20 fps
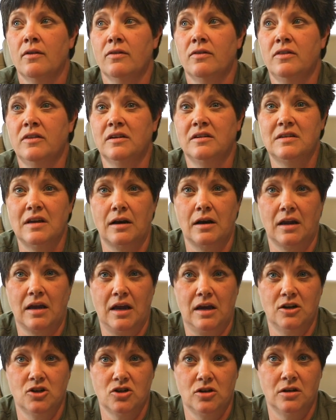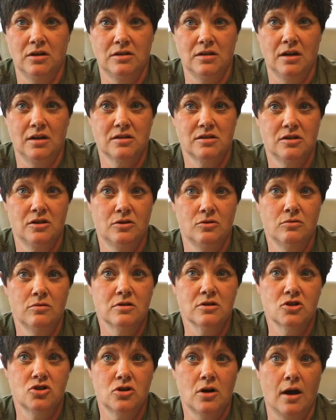the dedication it takes to do
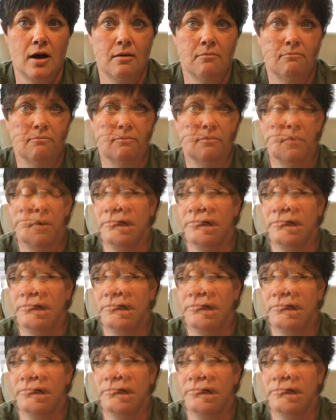this job